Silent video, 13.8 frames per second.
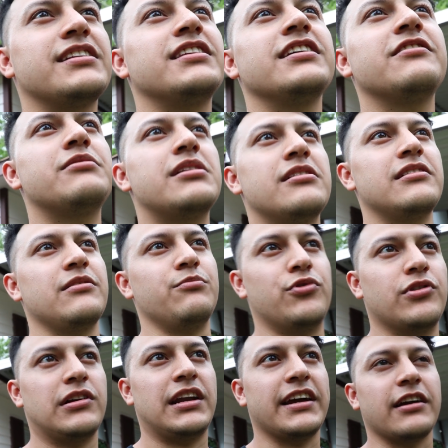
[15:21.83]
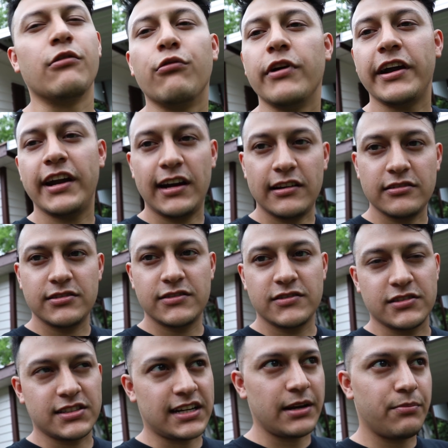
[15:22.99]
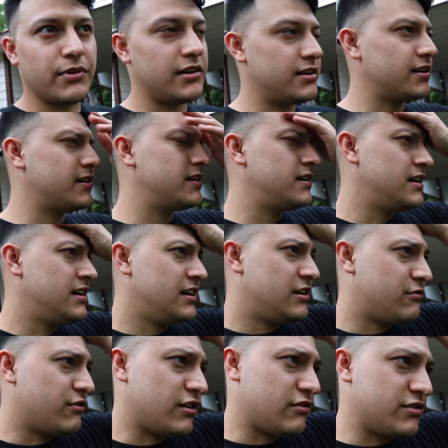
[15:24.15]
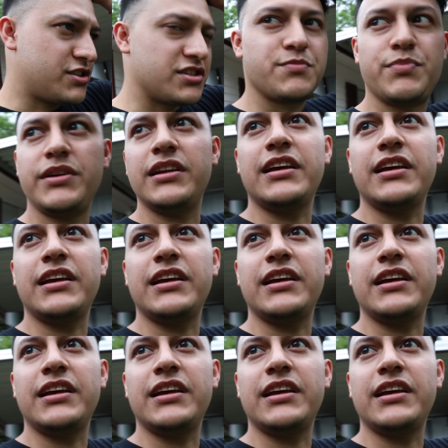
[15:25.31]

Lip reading: think of it more like a warehouse type of look, where it would just be